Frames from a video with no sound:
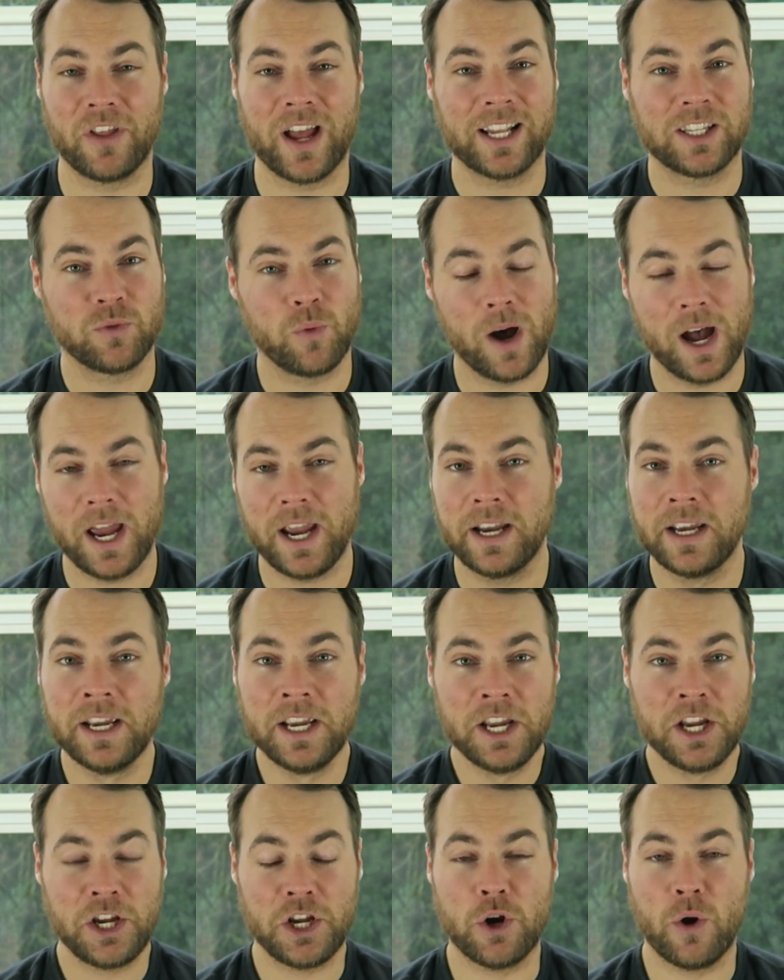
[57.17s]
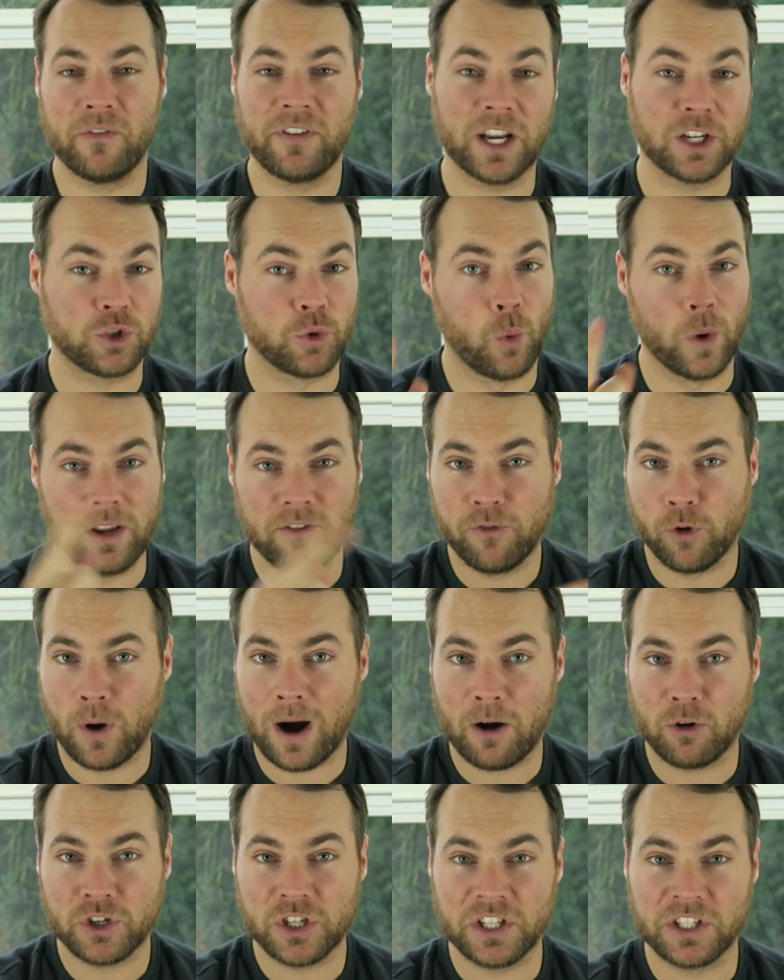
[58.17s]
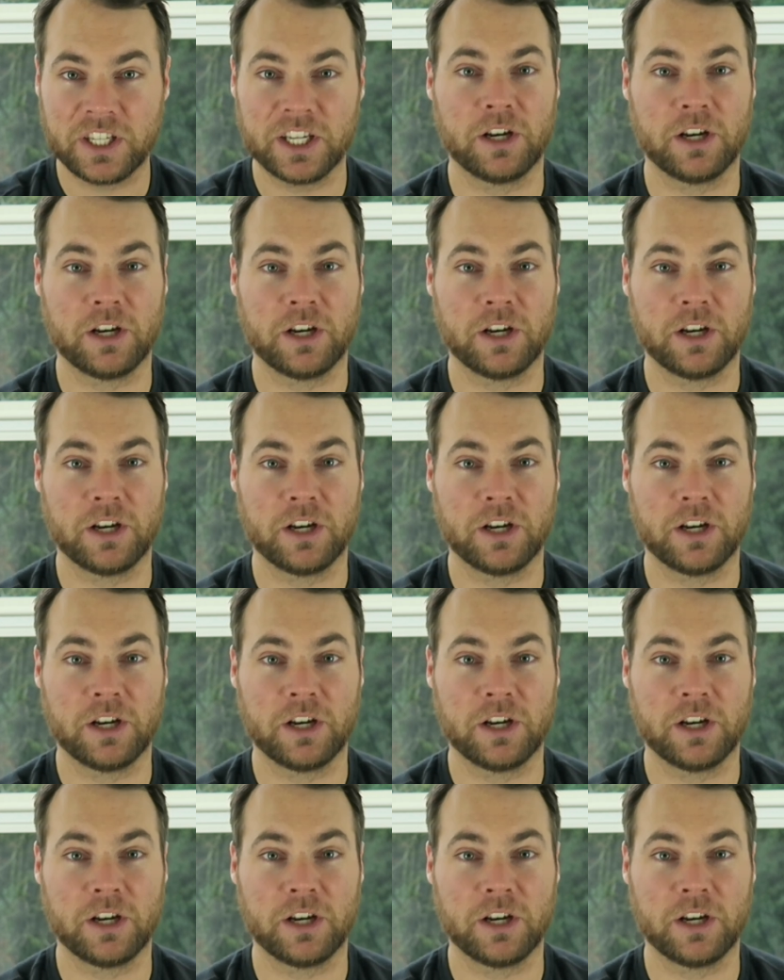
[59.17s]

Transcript: That's why, you know, we've got 24 hours in